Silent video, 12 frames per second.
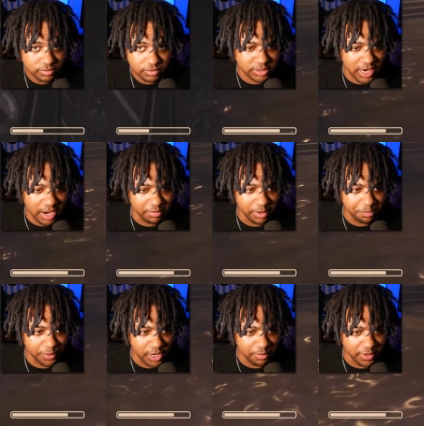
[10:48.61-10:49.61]
It's time to
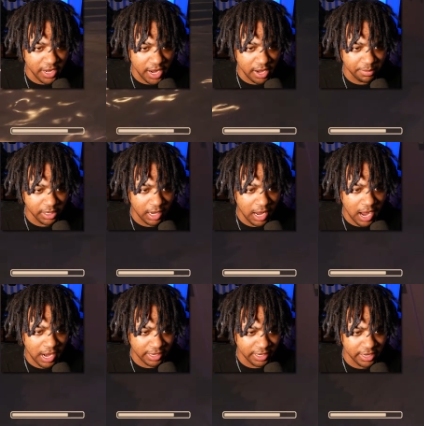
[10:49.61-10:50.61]
peep game and
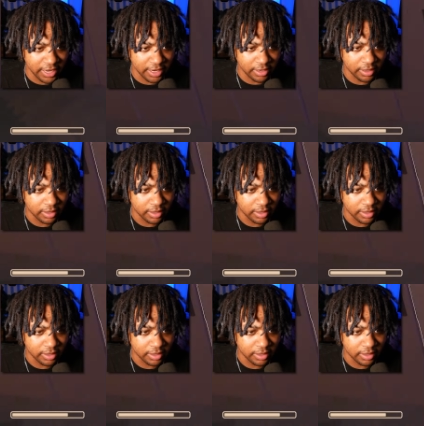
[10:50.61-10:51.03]
lock in.